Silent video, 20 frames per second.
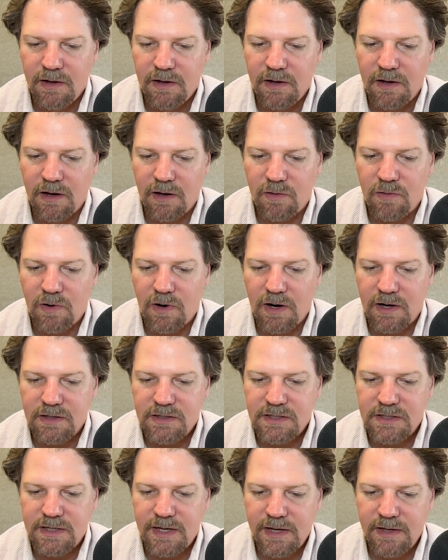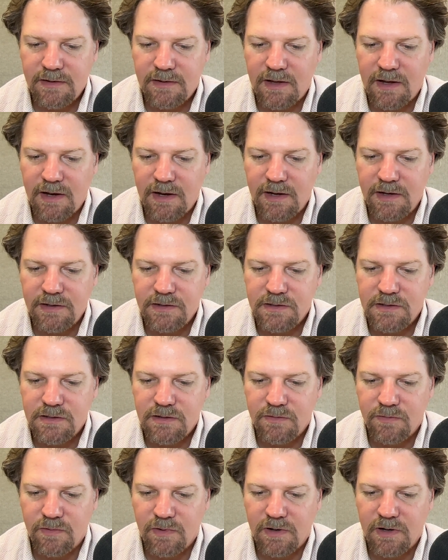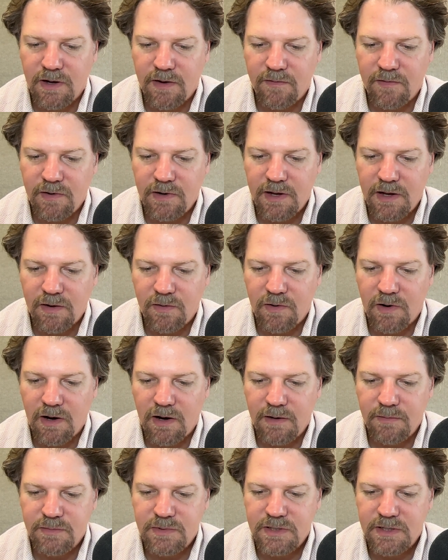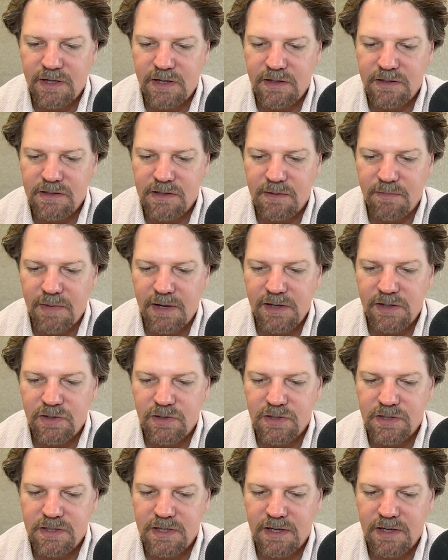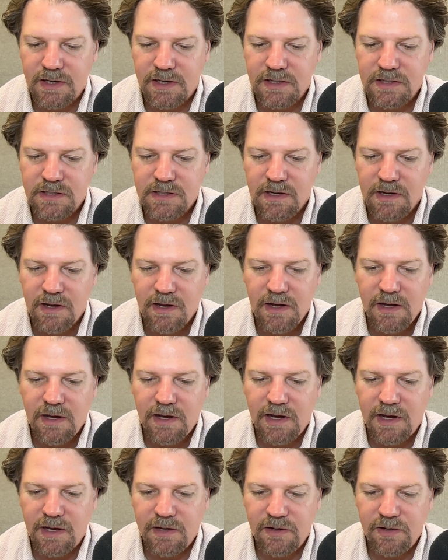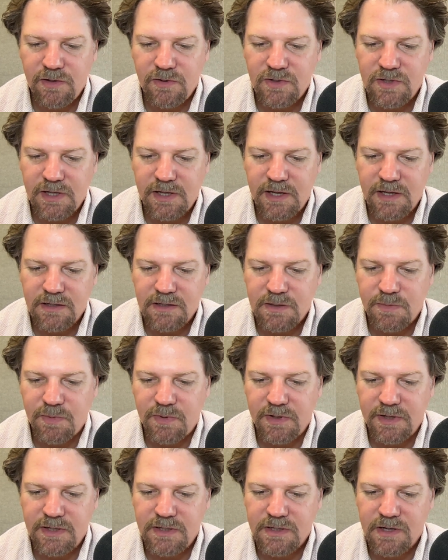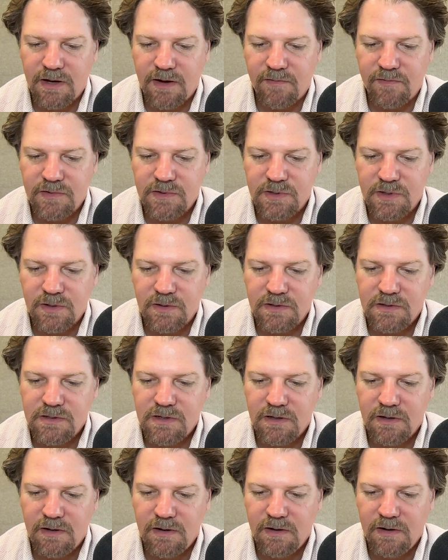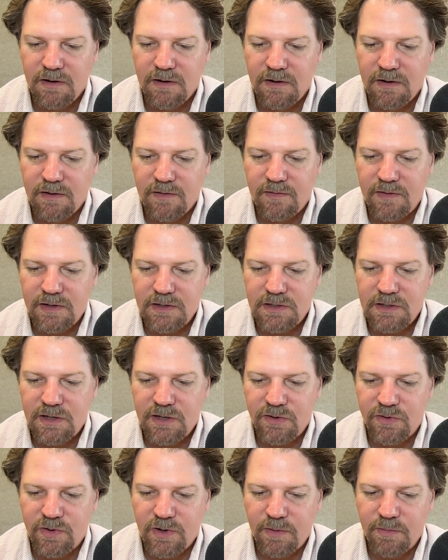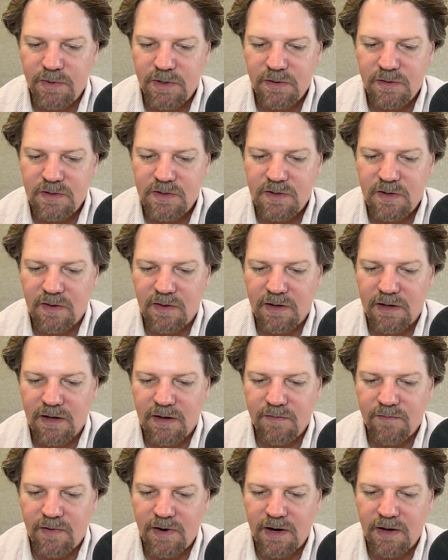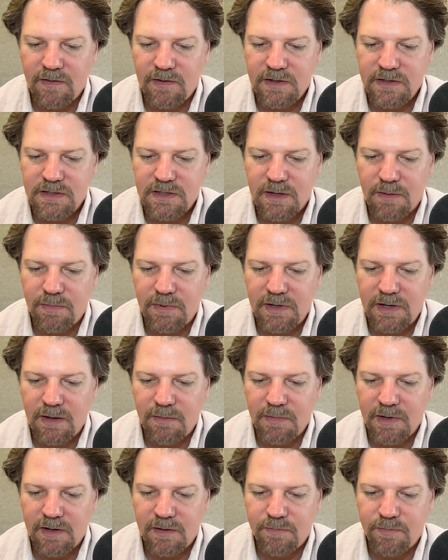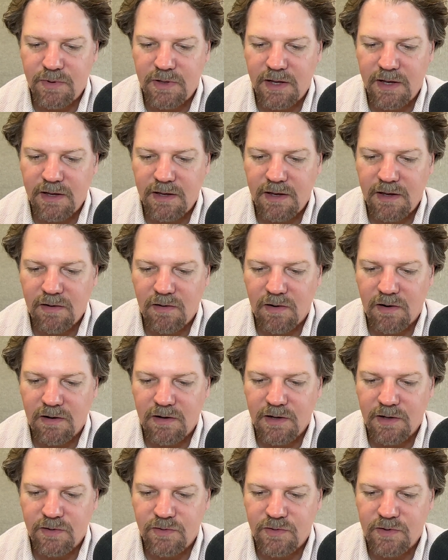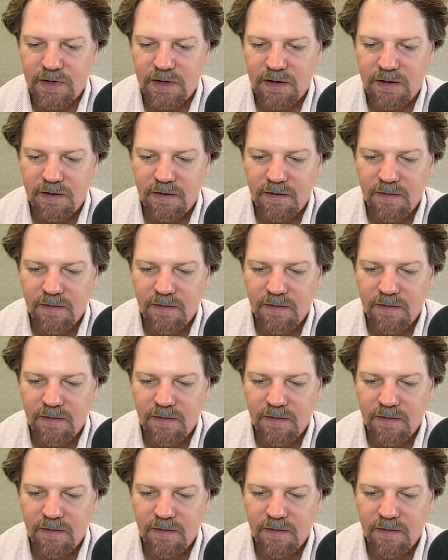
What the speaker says: across state lines, recovered at crime scenes in major cities, and used against police officers. This contributes to the gun violence epidemic plaguing our country.